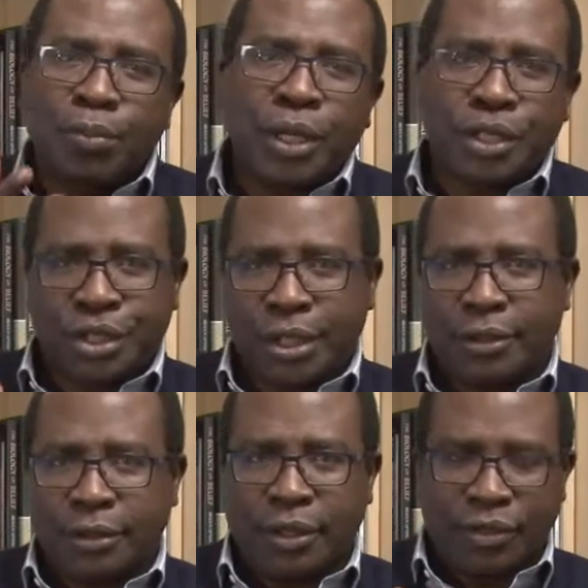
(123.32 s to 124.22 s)

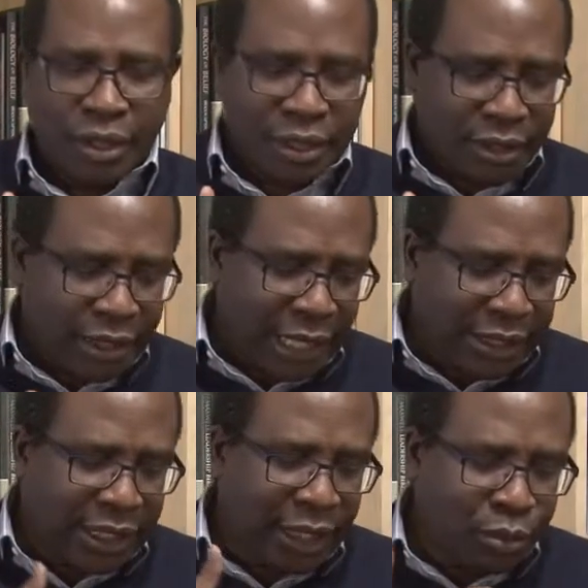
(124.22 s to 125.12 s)
picture of it. I
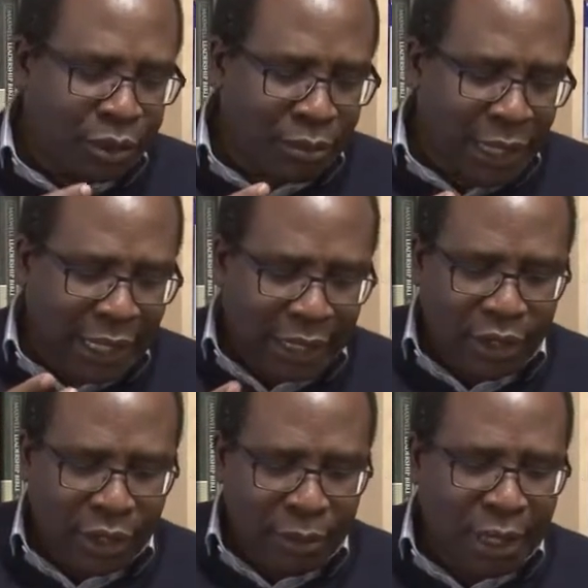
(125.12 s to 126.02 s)

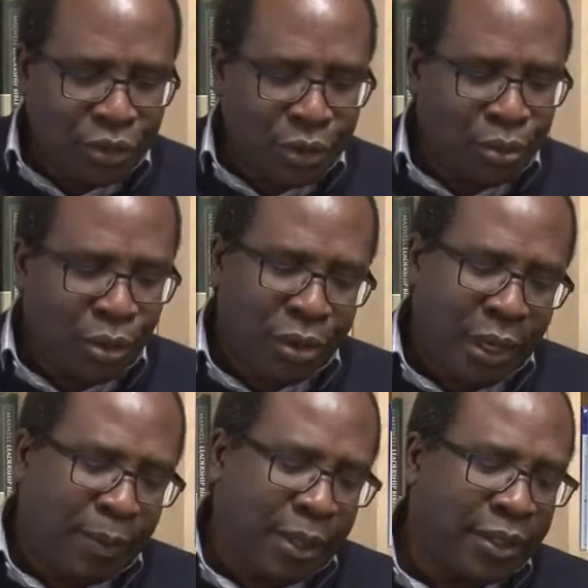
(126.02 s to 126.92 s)
call it mentoring
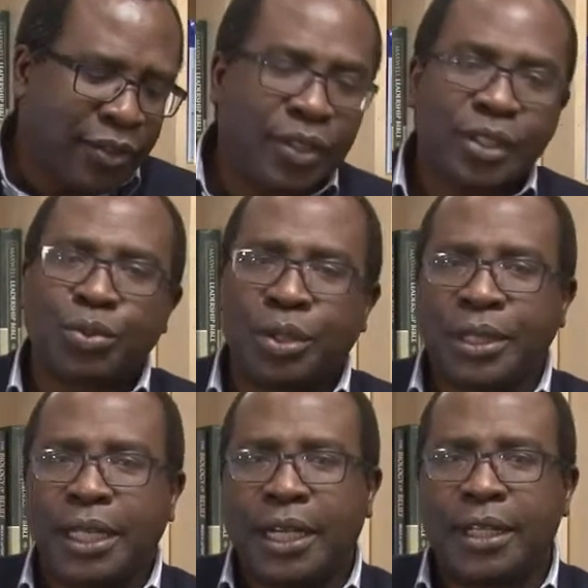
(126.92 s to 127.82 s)
program, and the first
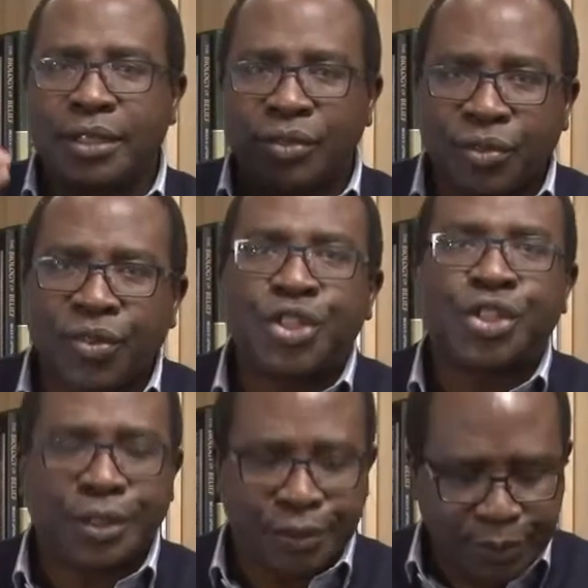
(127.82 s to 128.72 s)
word here is
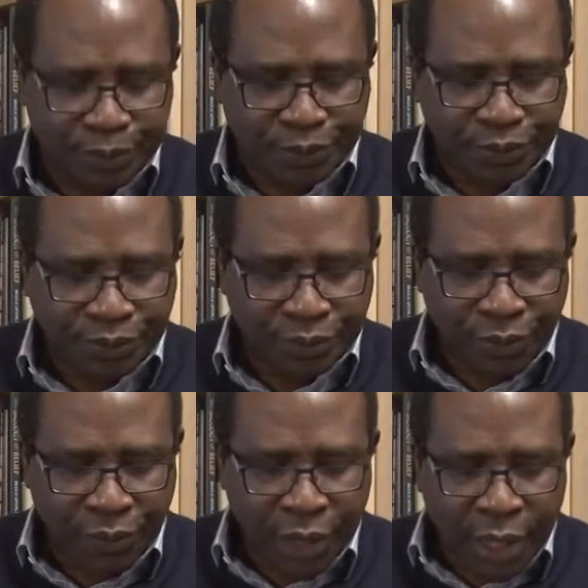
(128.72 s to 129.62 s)
vision.
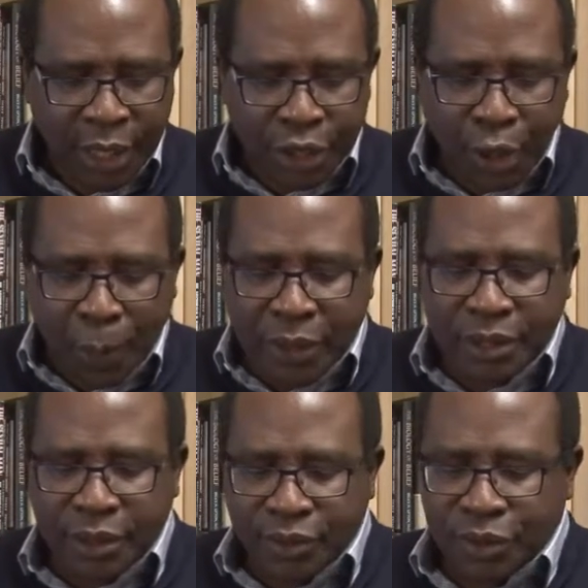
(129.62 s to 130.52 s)
Your
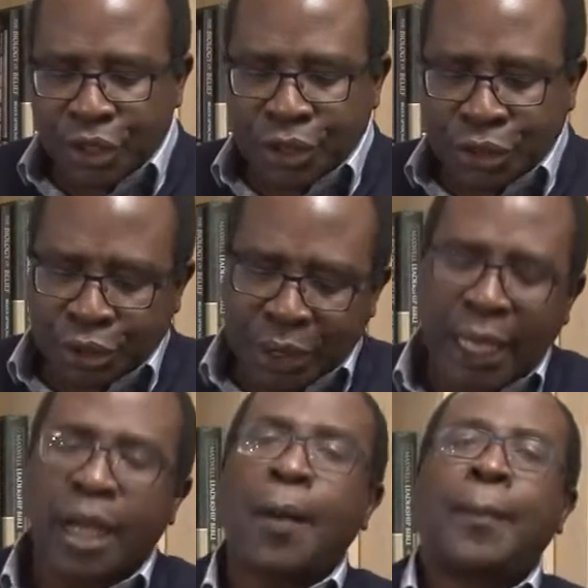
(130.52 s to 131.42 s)
personal vision should
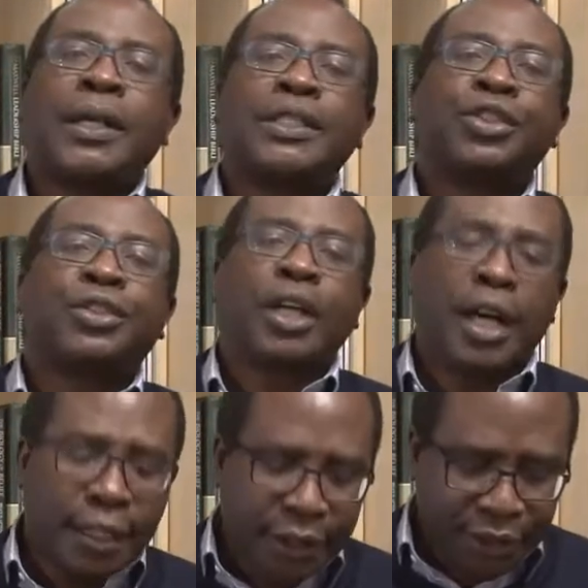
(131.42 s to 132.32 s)
encompass your
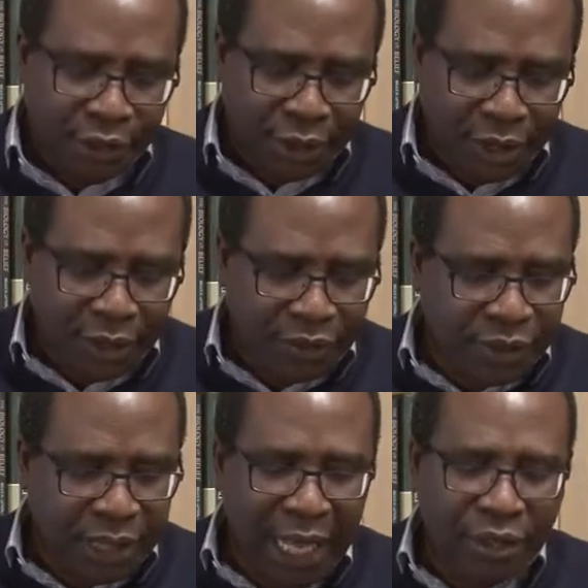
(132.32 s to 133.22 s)
talents, your
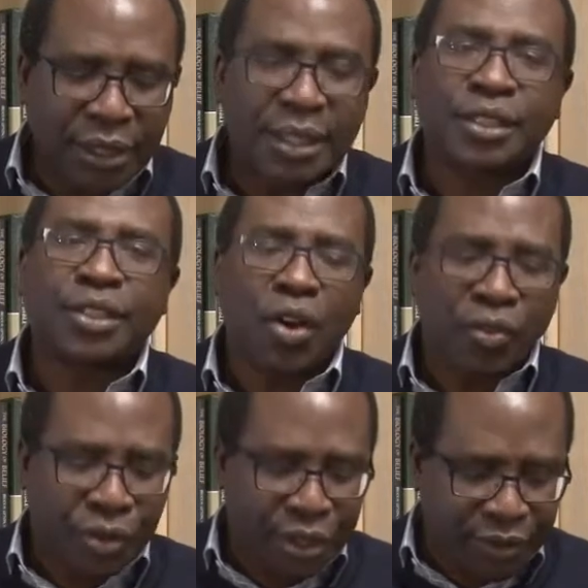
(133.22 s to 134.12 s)
gifts, and the
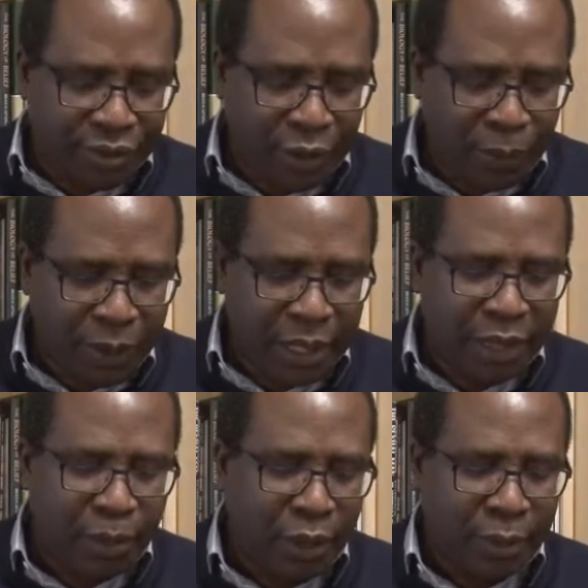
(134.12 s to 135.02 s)
discovery, development, and
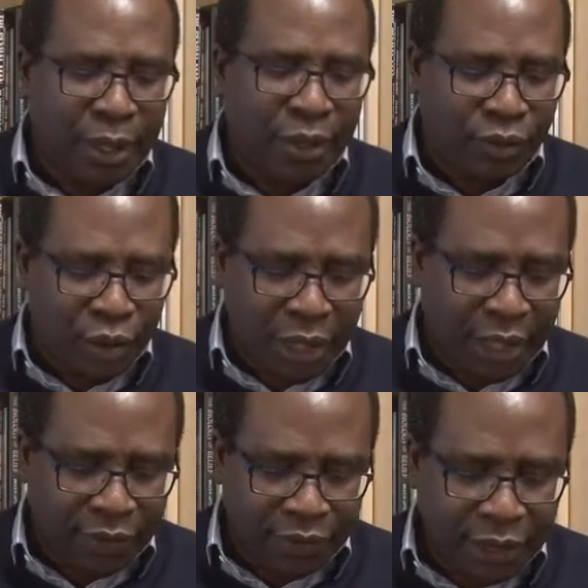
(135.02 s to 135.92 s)
deployment of your
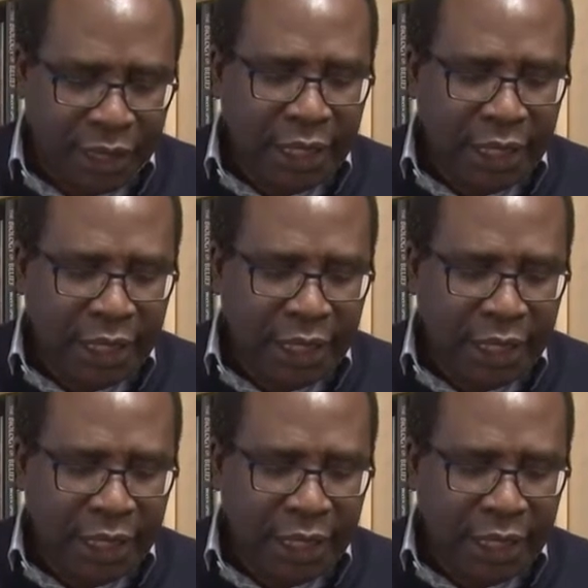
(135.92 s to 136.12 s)
gifts